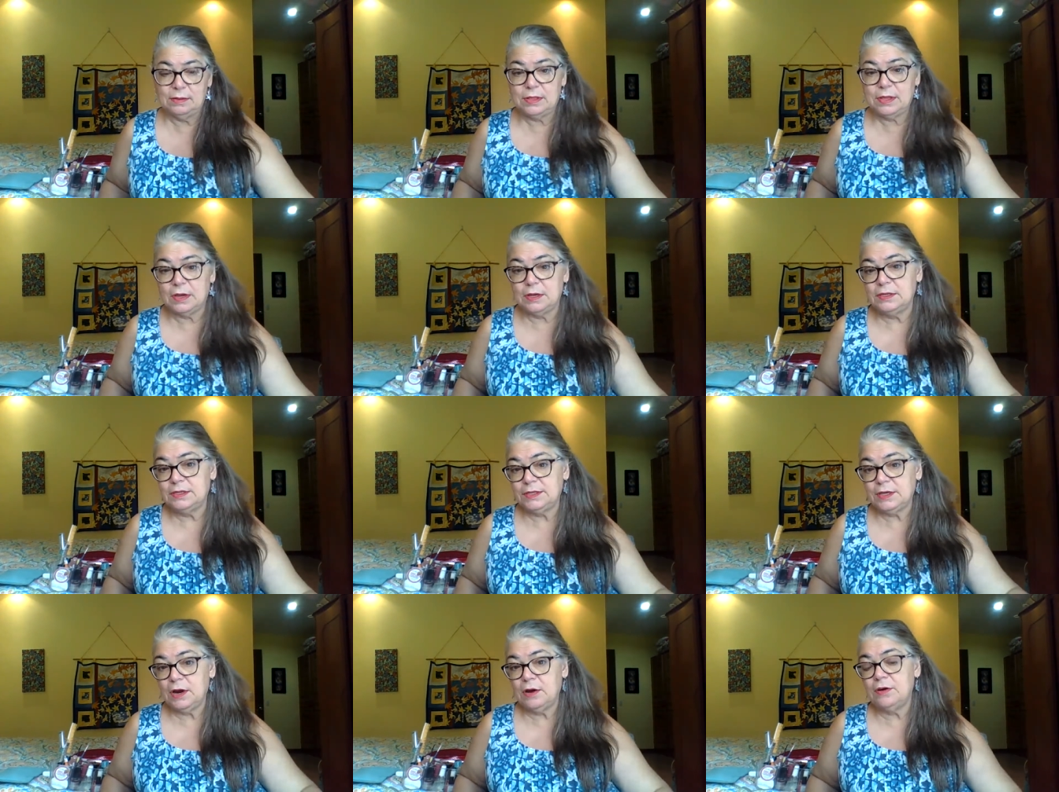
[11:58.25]
they're
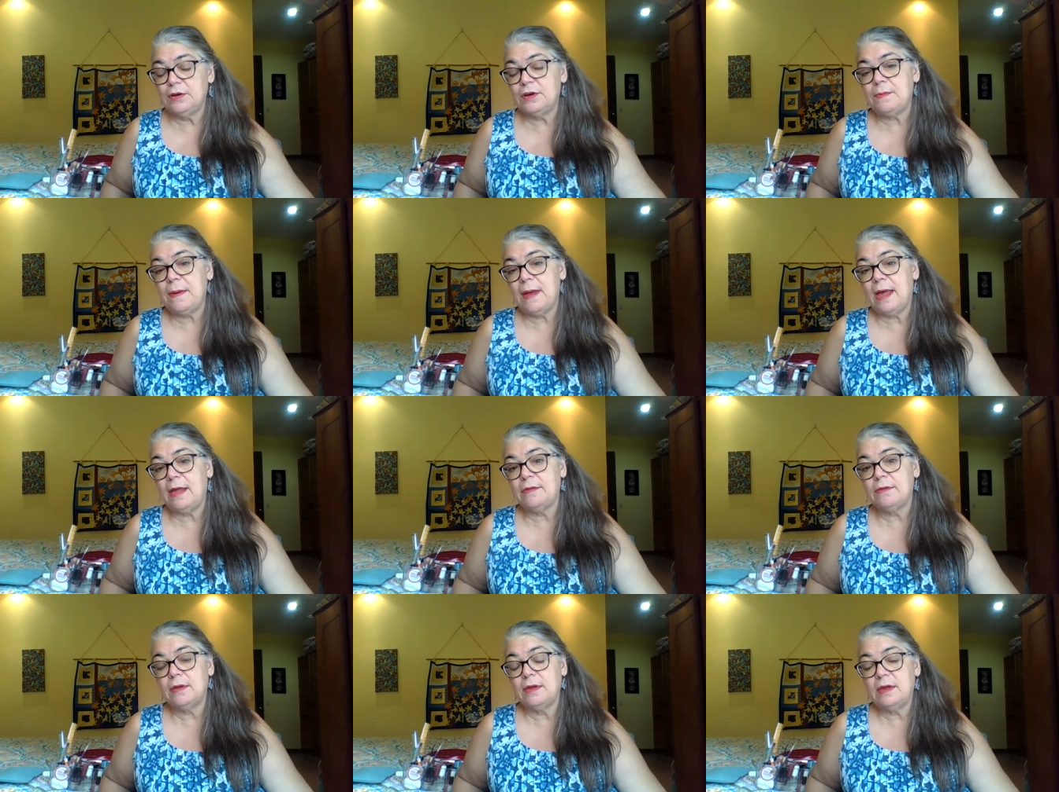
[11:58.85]
concerned
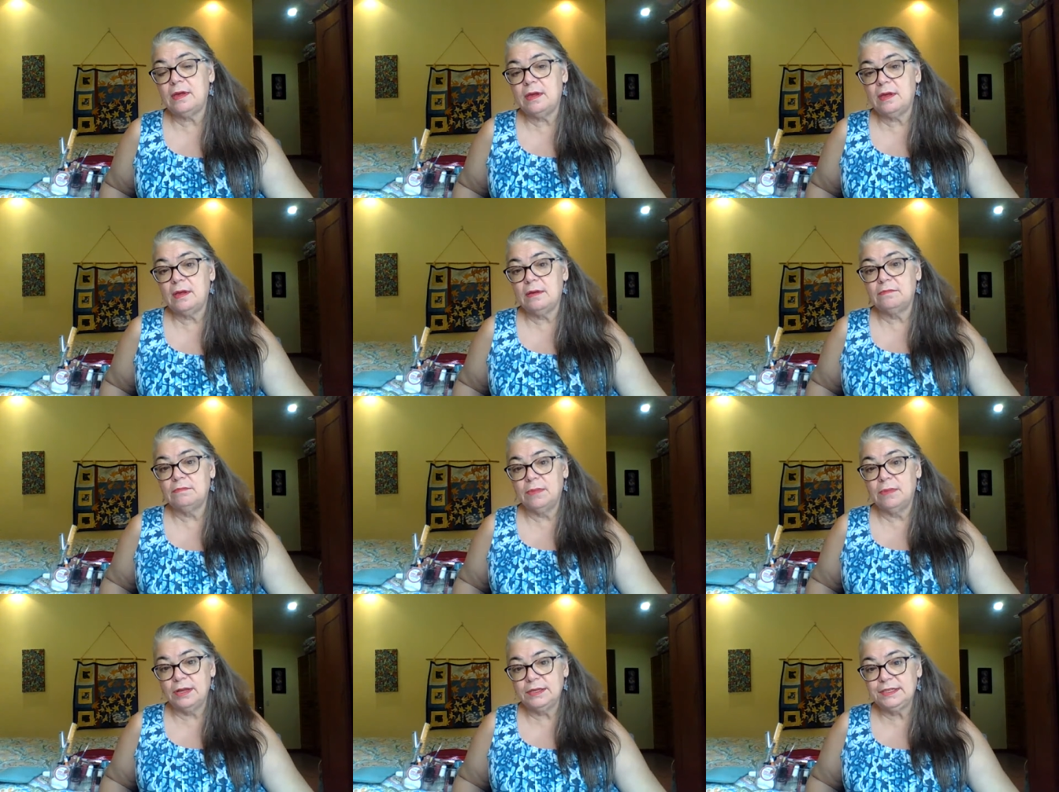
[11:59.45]
about
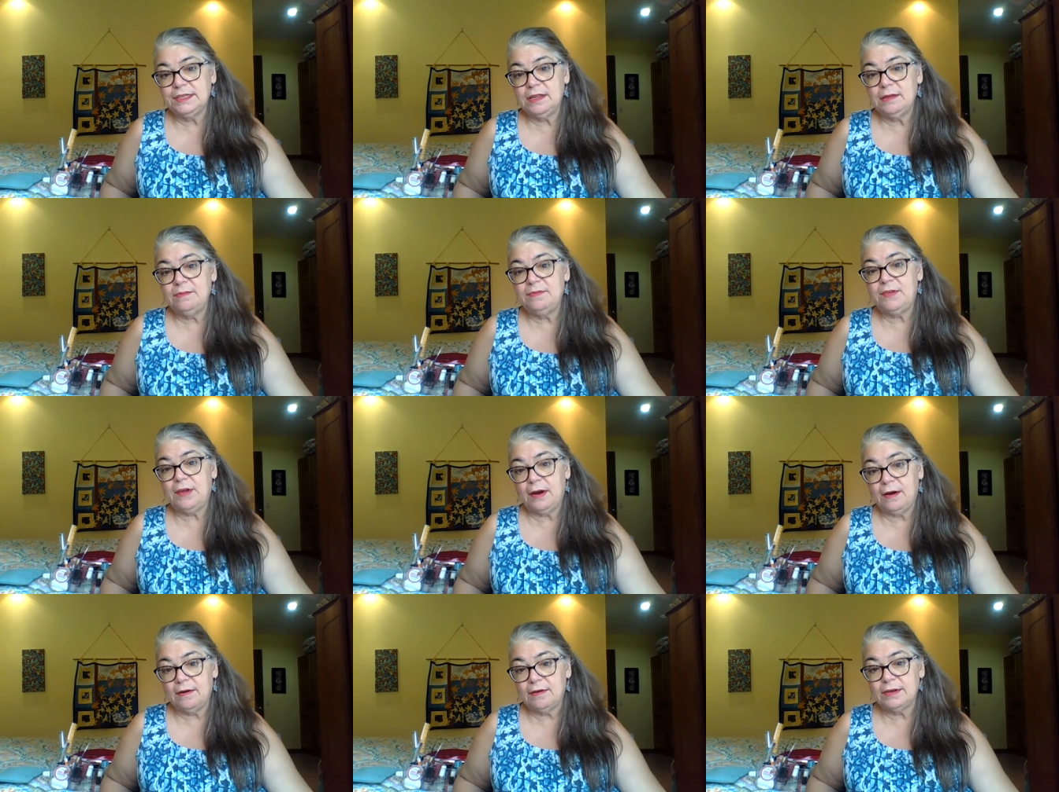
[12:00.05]
Muslim
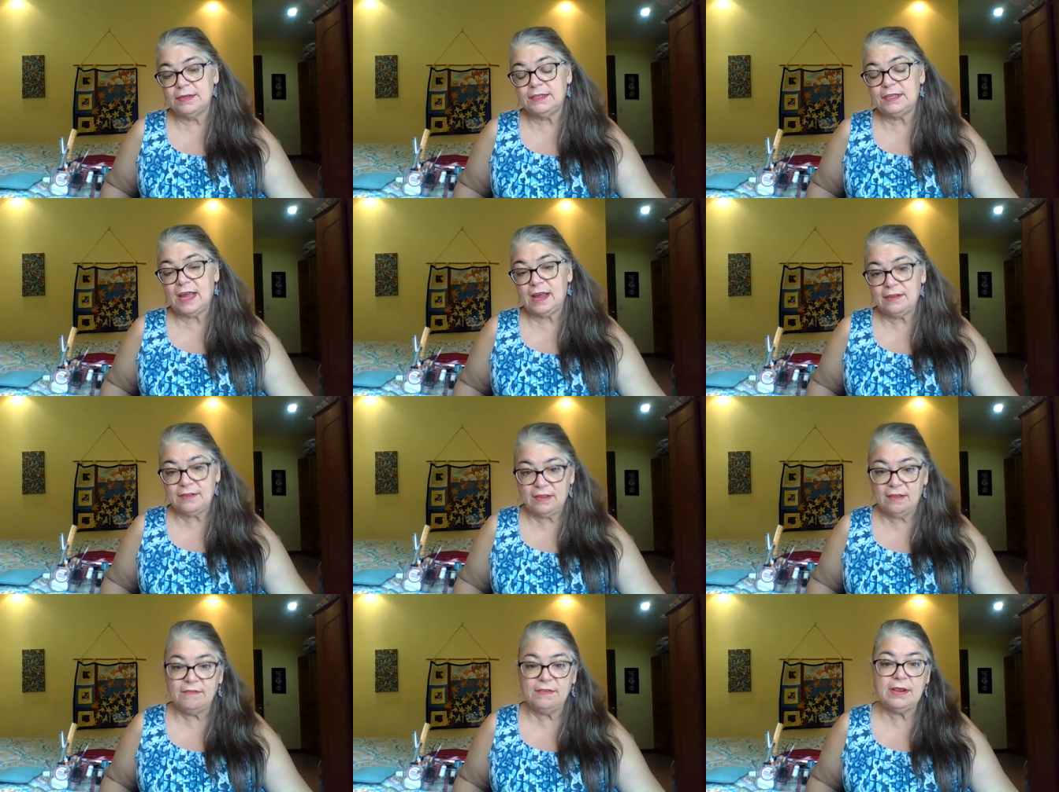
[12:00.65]
terrorist
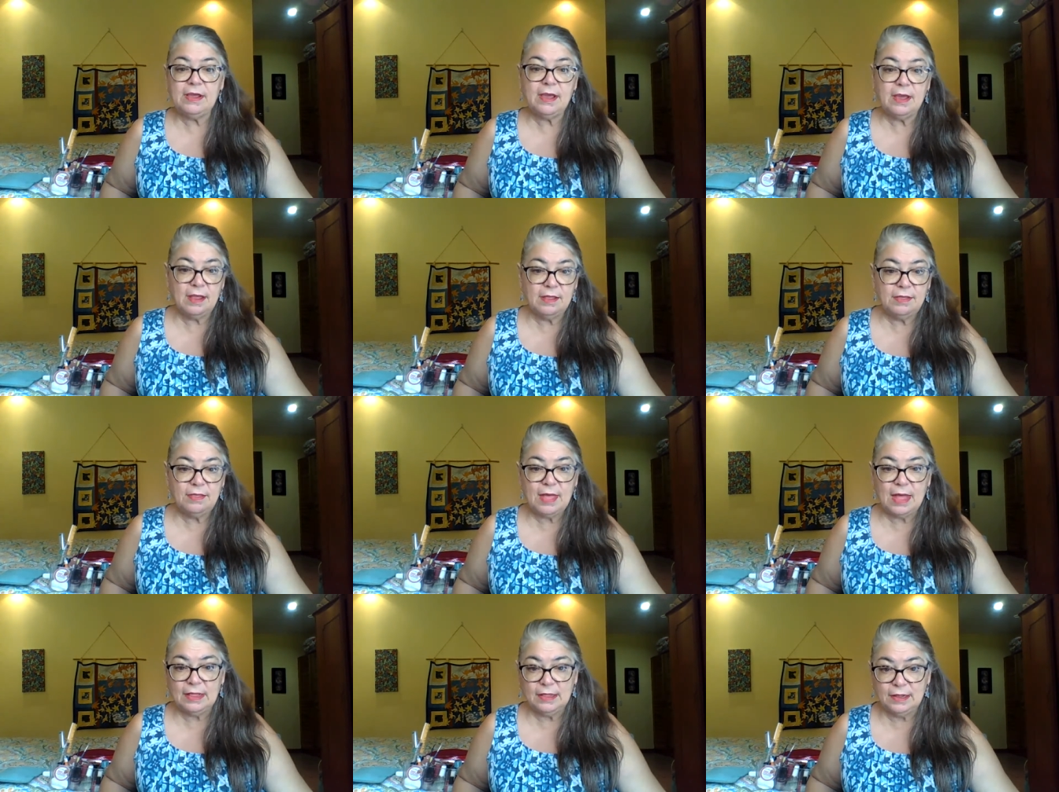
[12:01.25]
activity
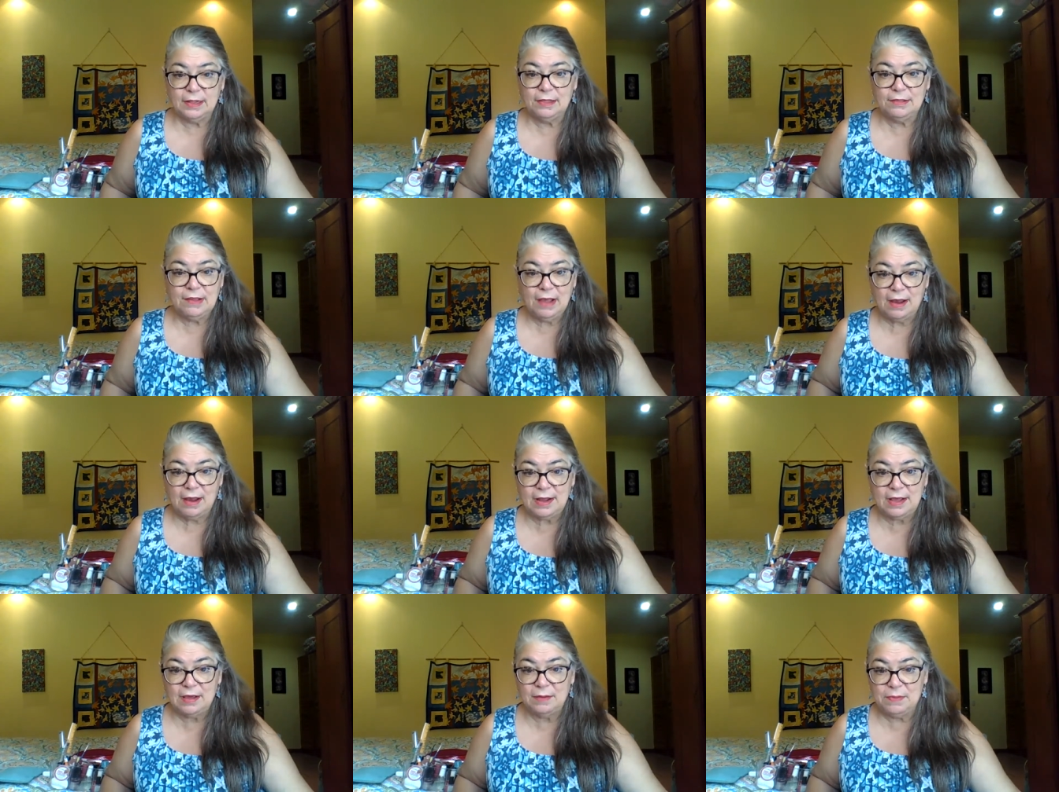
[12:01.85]
in that
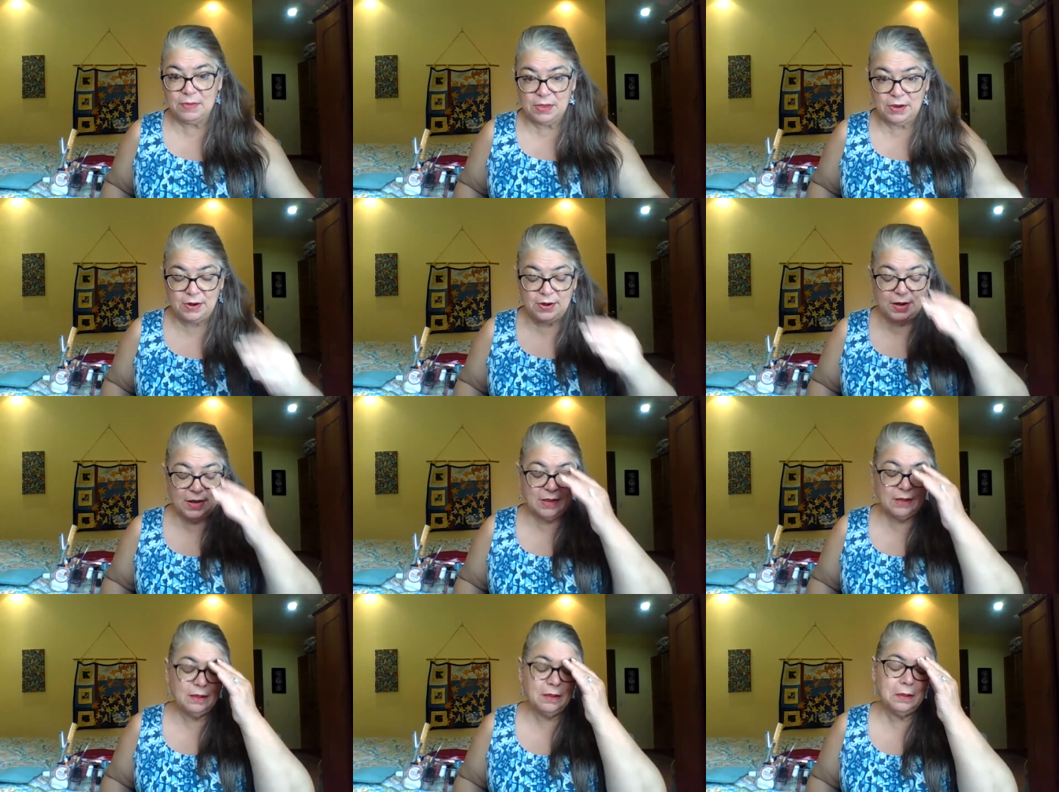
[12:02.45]
little tiny
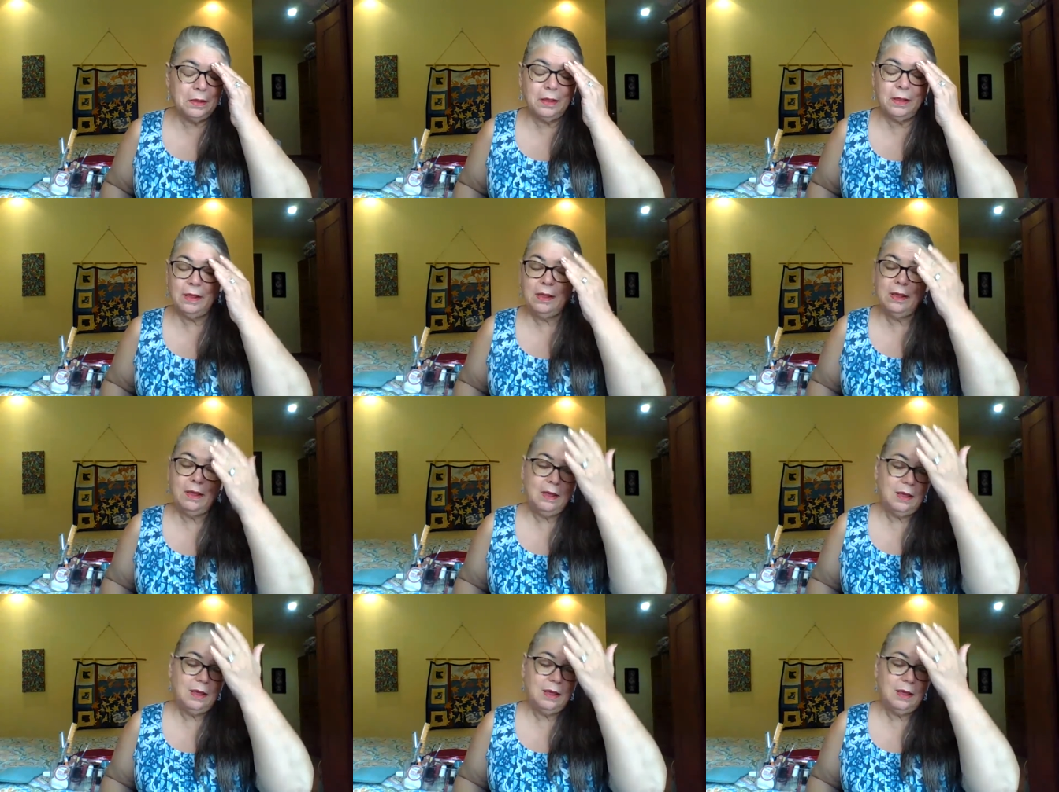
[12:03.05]
community.